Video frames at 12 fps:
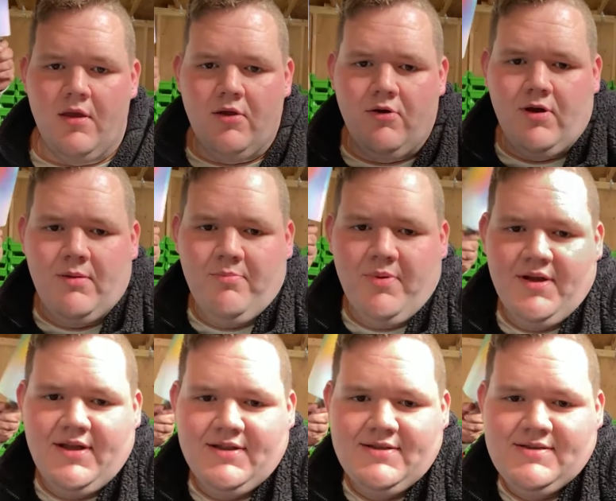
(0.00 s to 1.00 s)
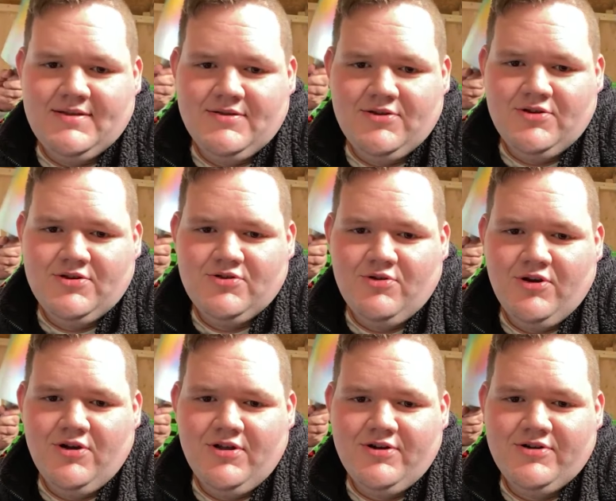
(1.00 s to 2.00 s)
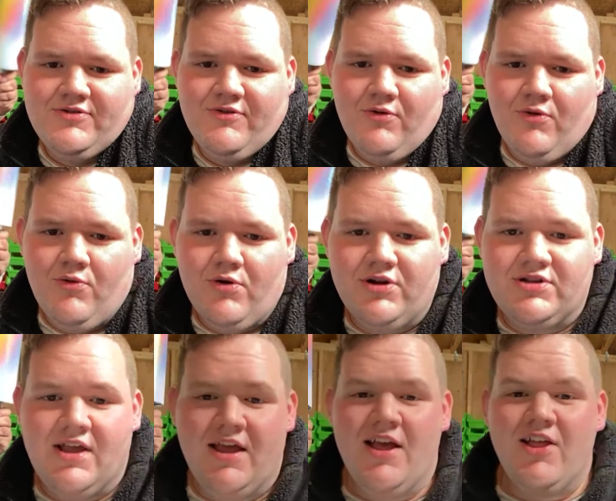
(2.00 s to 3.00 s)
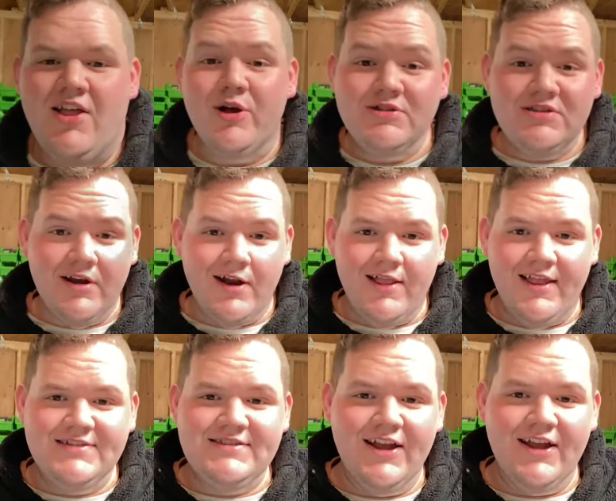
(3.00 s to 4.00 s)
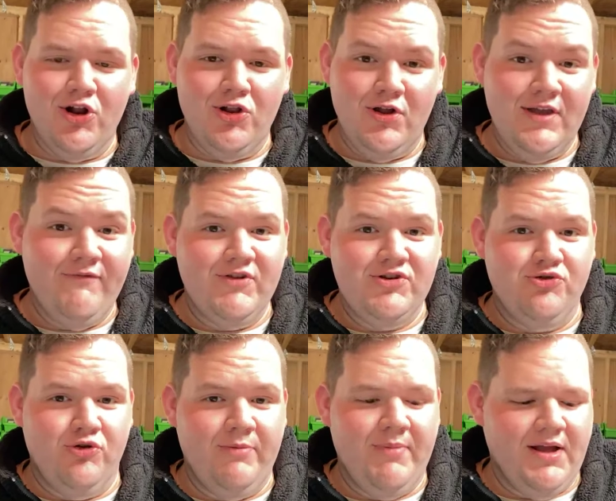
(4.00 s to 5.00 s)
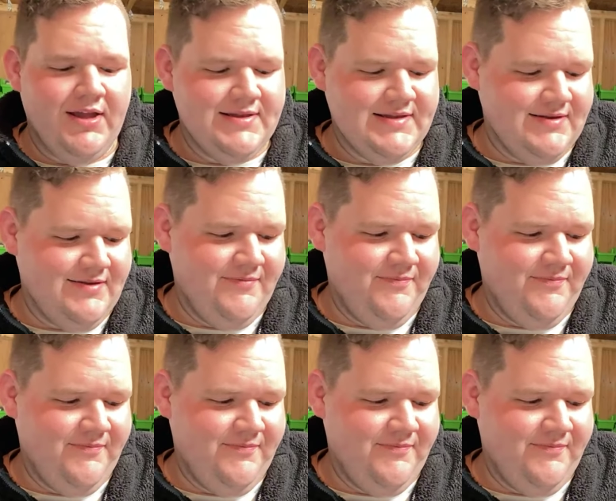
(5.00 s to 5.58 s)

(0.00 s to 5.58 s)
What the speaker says: Green buckets. Do you store your glitters or orders? That's like our little inventory buckets.